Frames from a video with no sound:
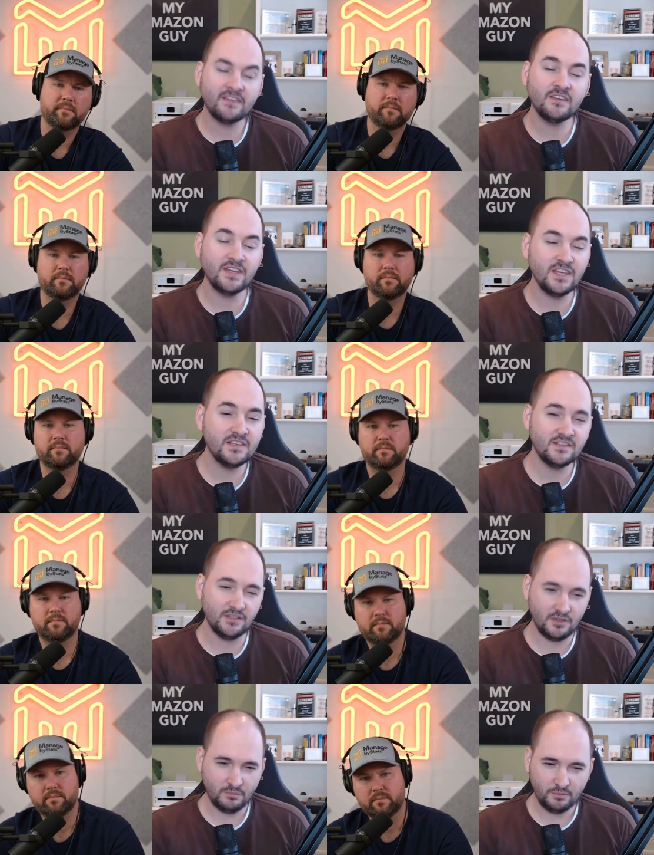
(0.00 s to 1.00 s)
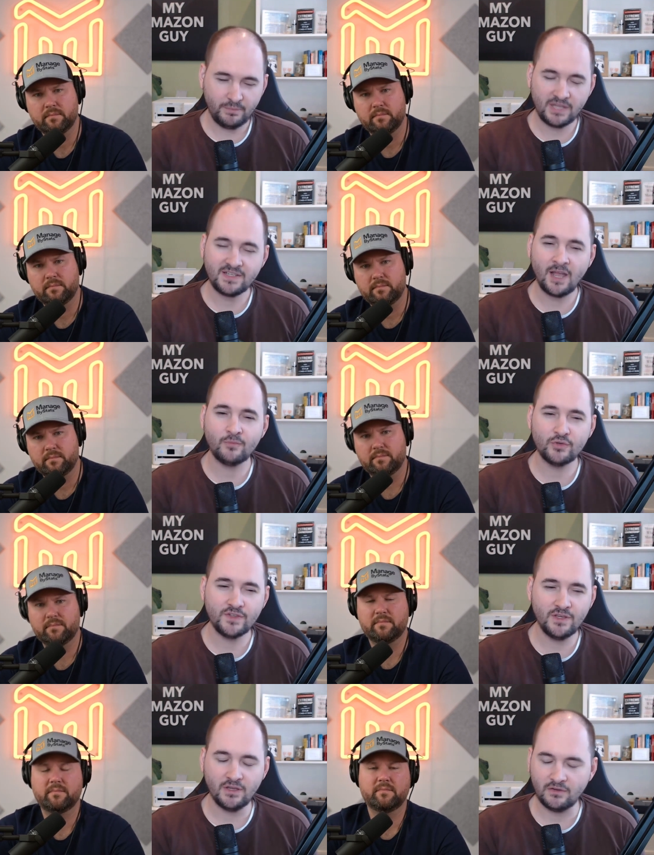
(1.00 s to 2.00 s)
Speaker 1: nice and easy
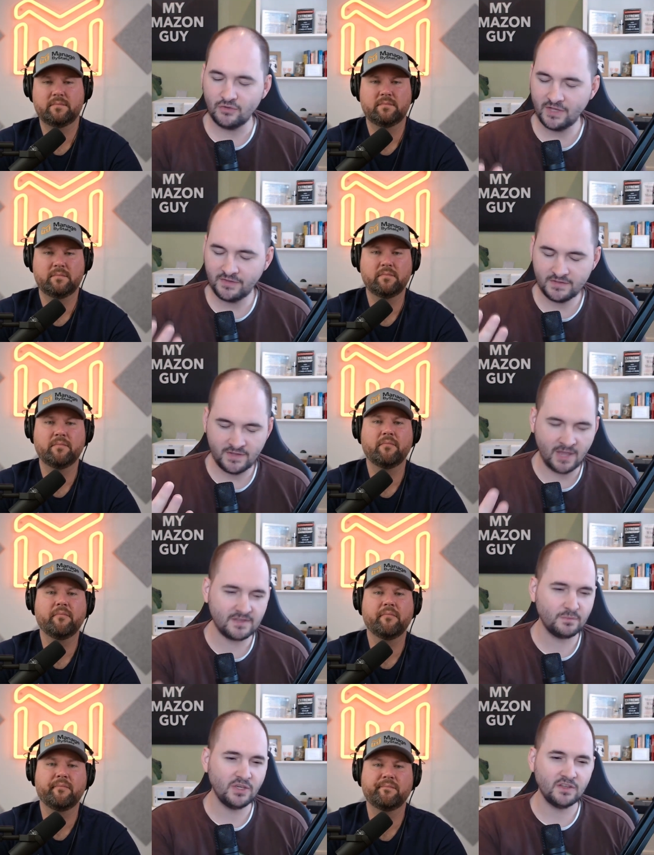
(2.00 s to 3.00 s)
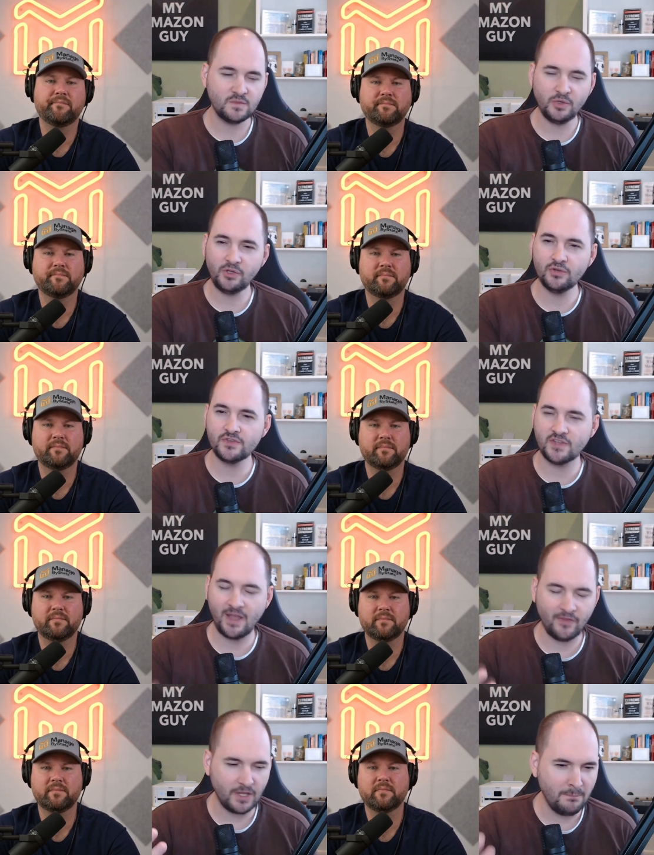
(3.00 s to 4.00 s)
bedtime routine. You get these nice kids'
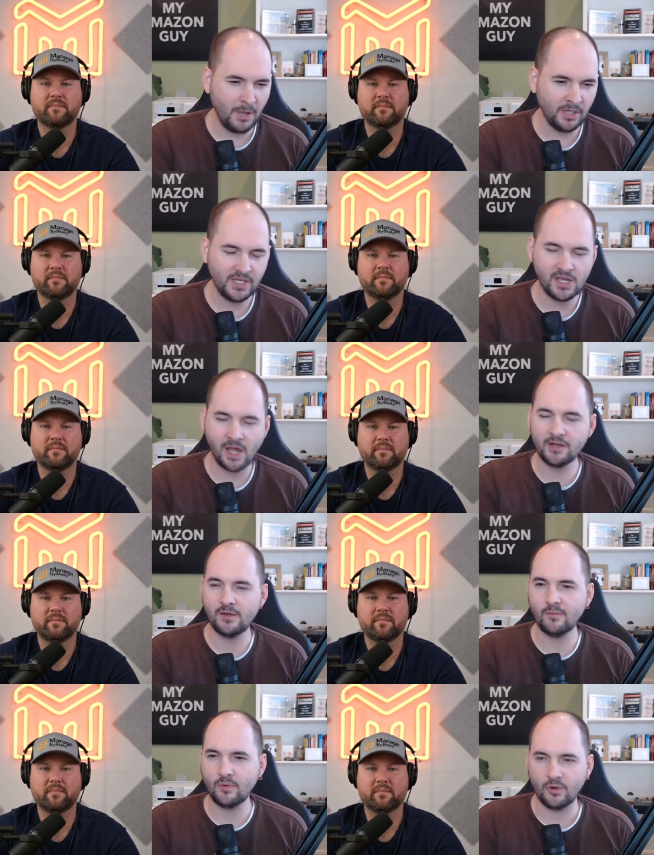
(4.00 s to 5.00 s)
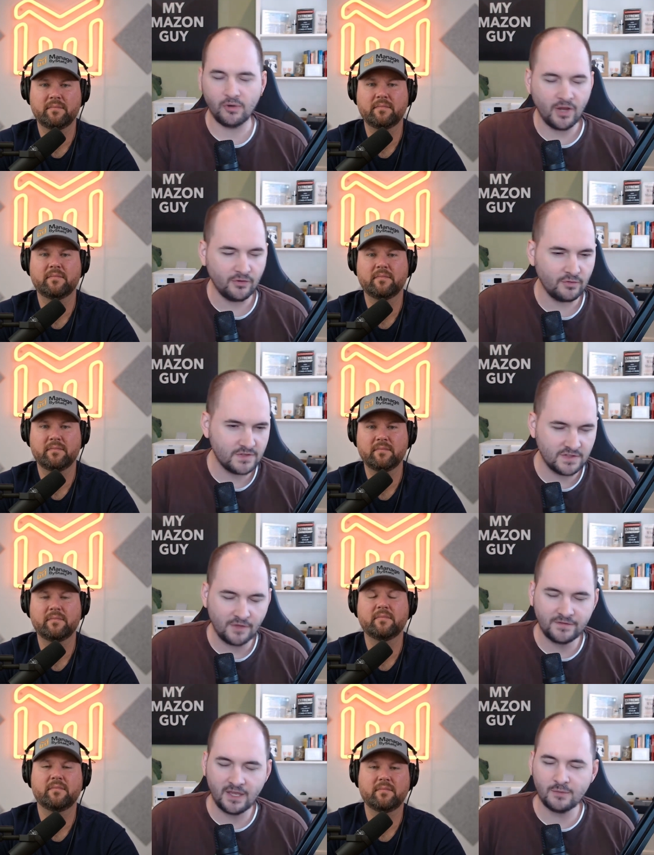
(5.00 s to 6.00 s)
pillows. They have like a monkey on them or
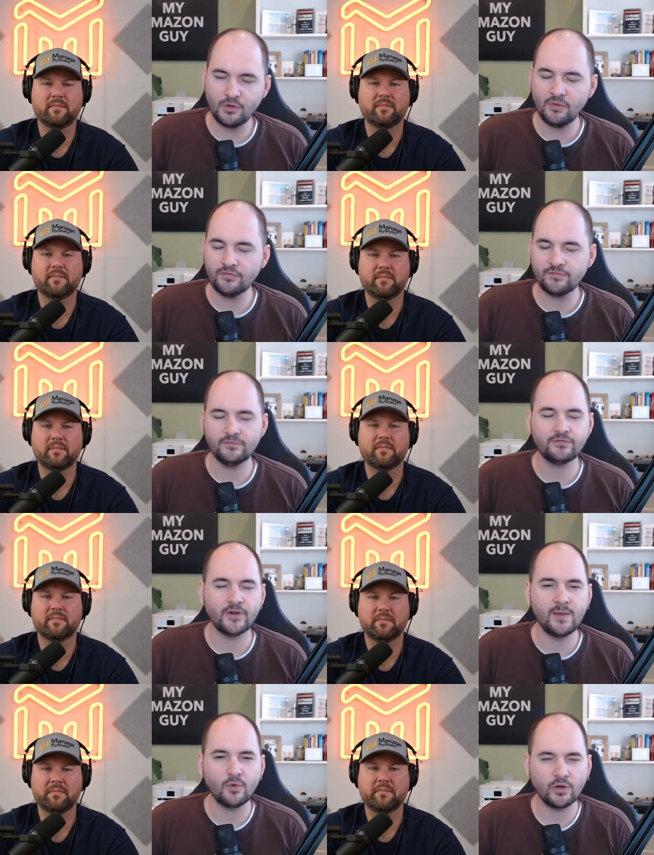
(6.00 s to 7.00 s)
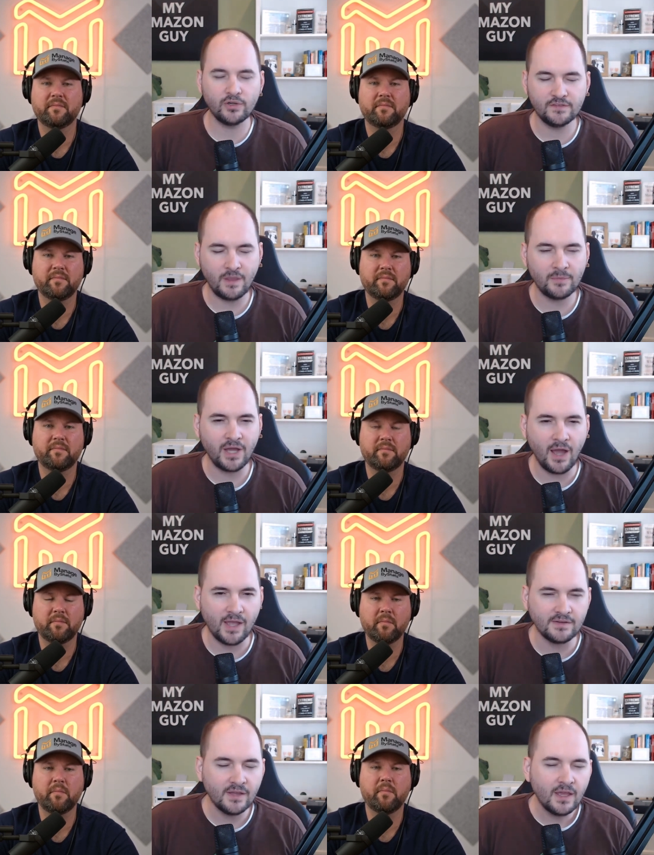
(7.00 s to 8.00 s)
another stuffed animal framework of
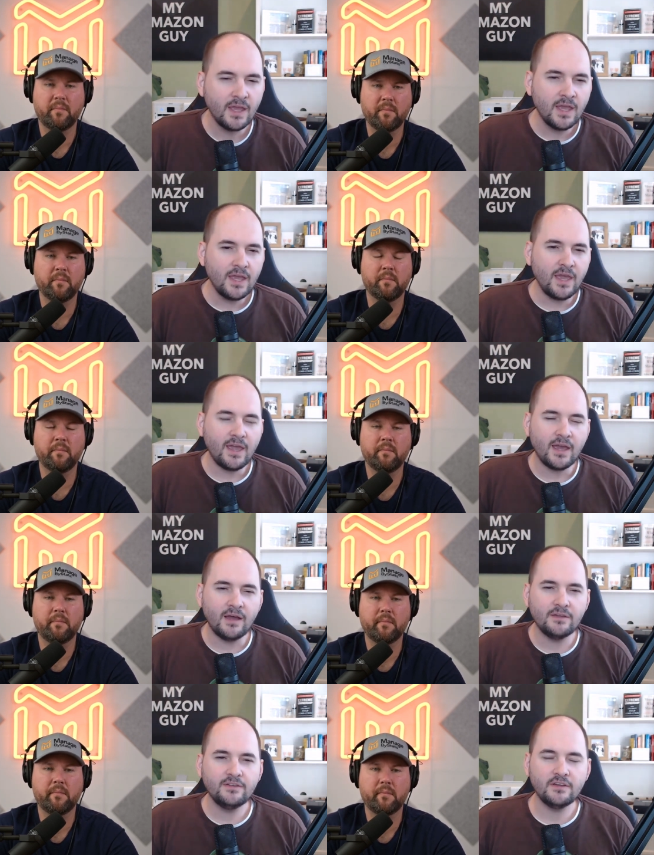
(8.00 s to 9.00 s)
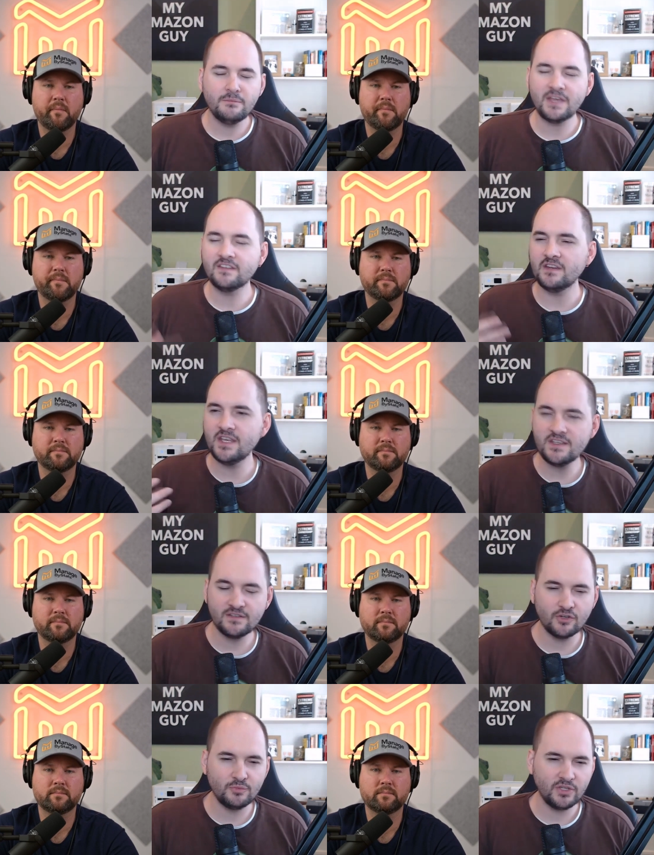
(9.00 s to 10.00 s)
some kind. Mm-hmm. And it
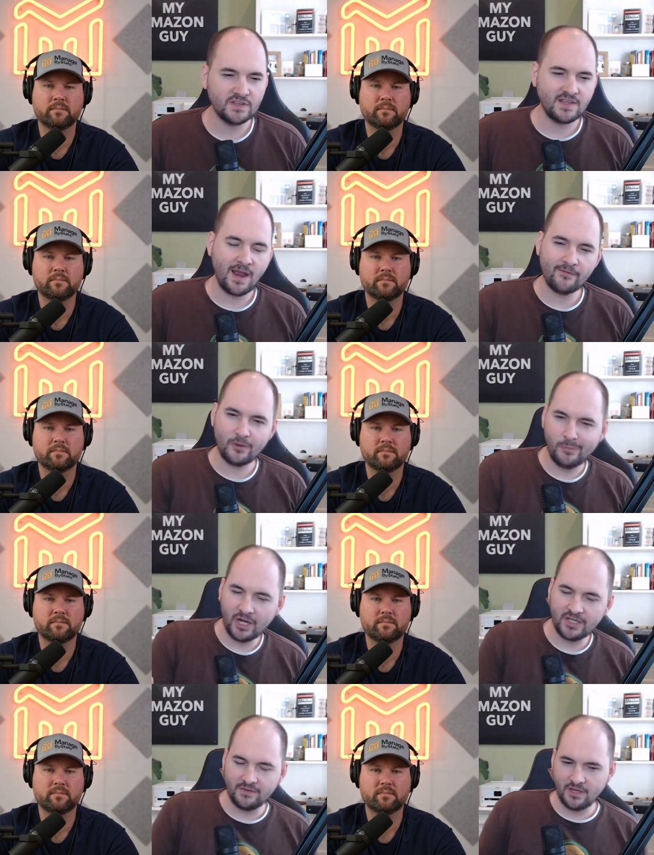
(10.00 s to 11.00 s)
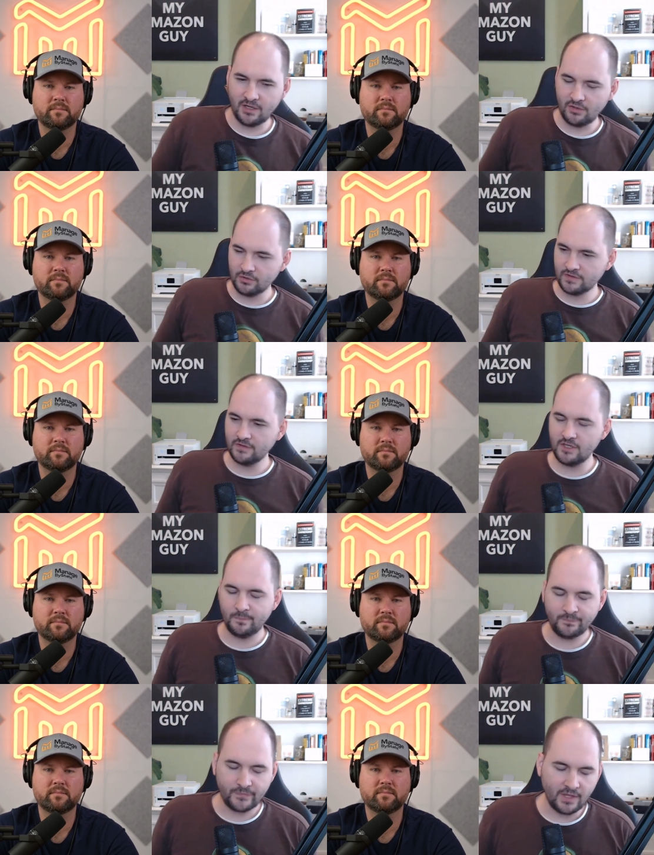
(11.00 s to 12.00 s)
makes it easier because they have their buddy and they can go
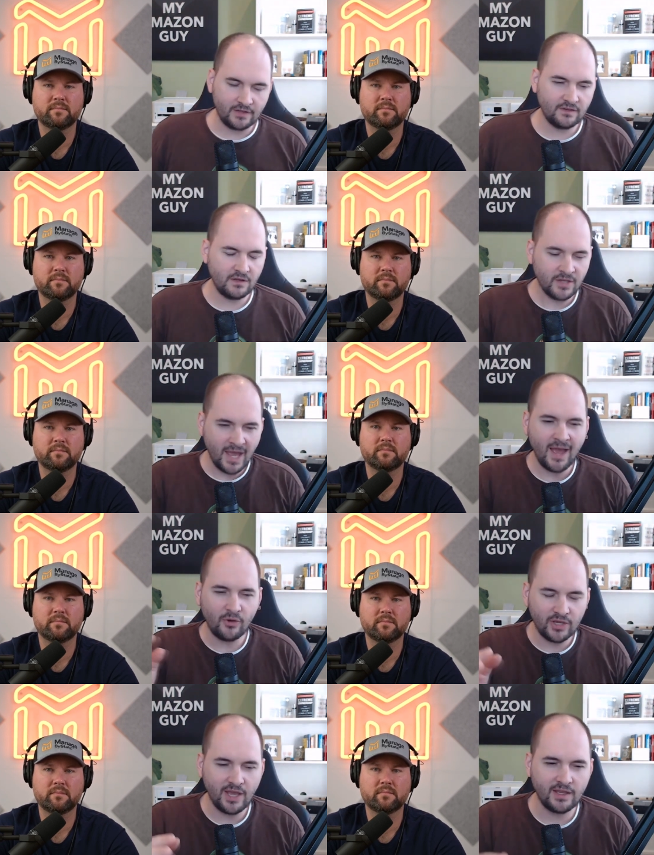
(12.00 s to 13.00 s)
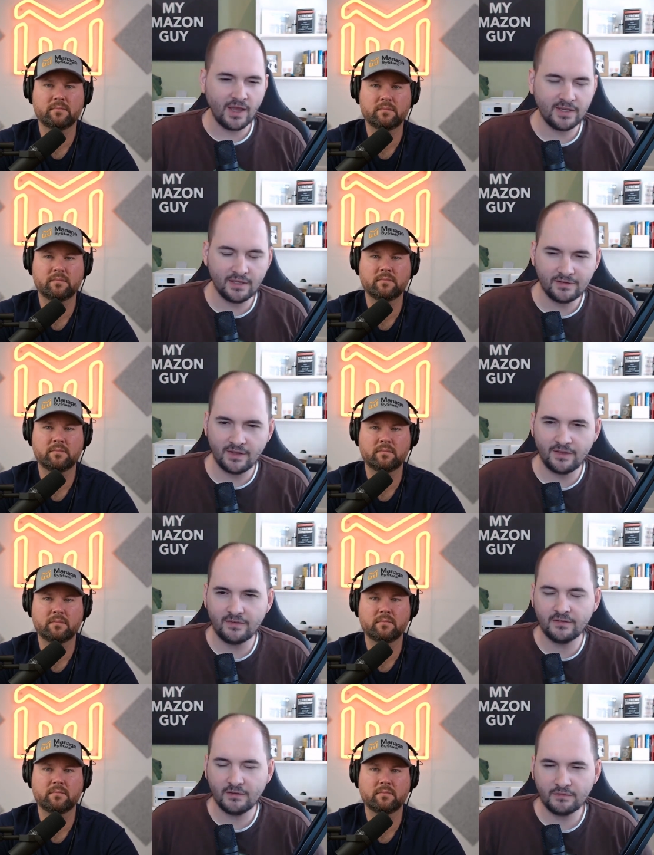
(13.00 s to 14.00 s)
to sleep. And I said, yeah, okay, I
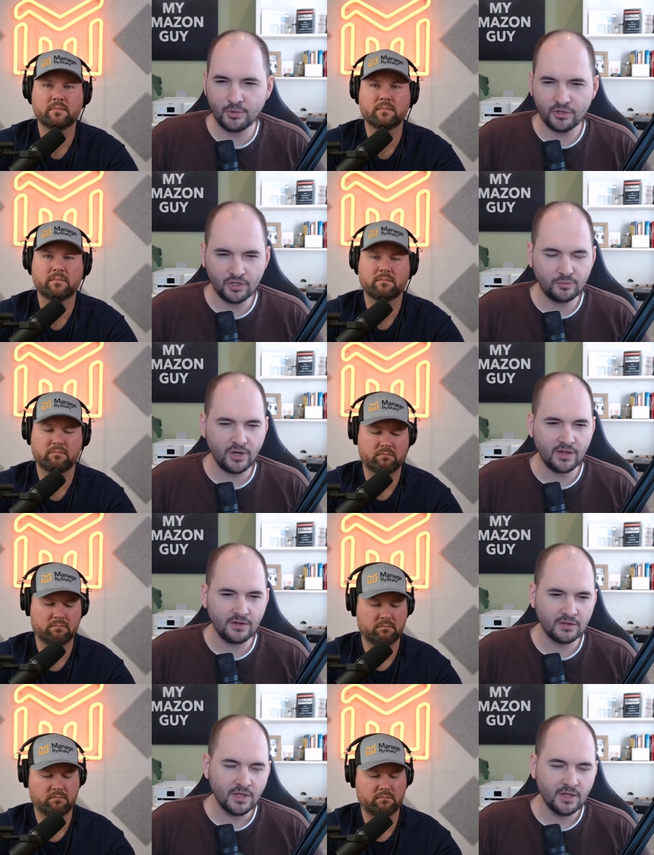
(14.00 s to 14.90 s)
get that. It's pretty good